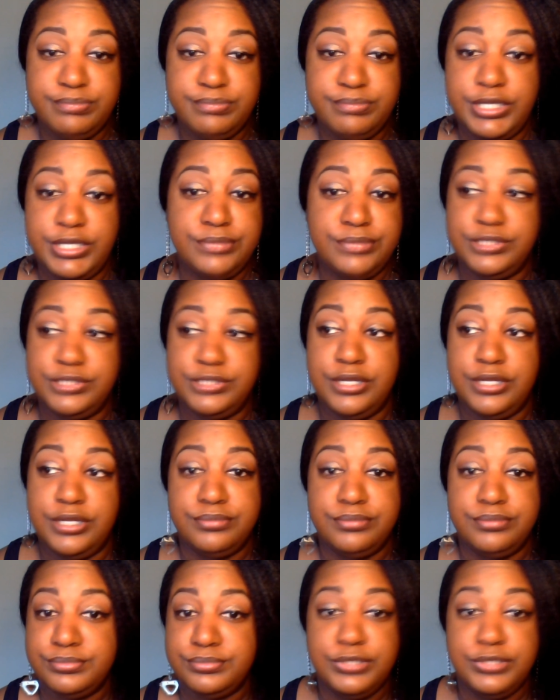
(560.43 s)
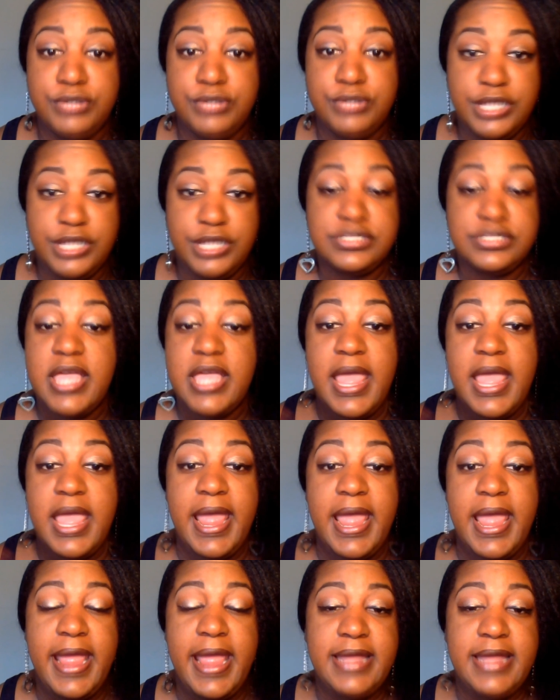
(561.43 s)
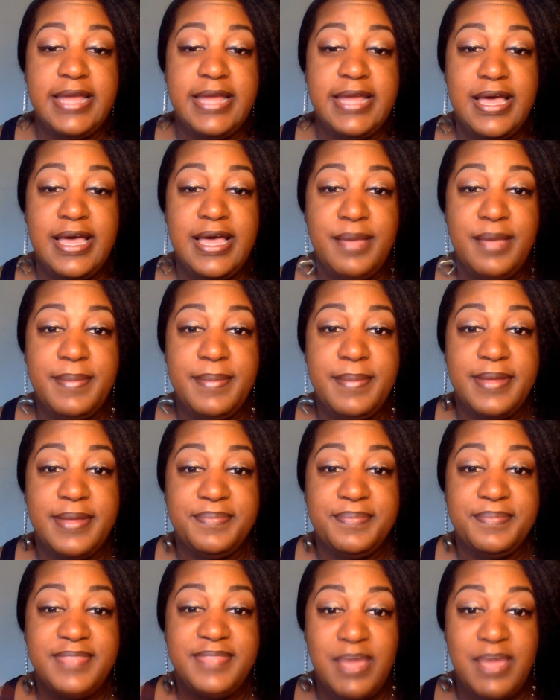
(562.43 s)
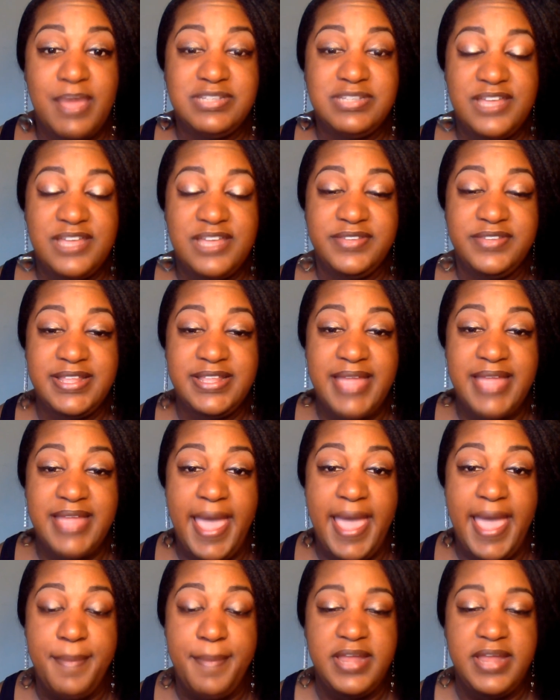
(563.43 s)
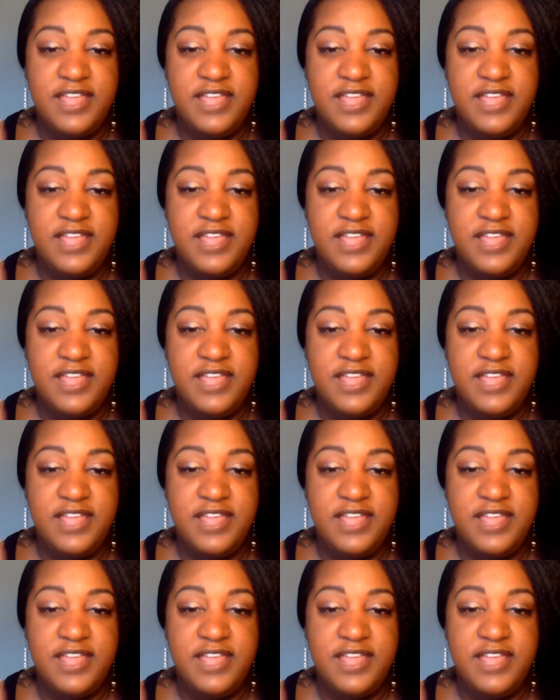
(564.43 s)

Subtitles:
But, who cares? And that was everything that happened.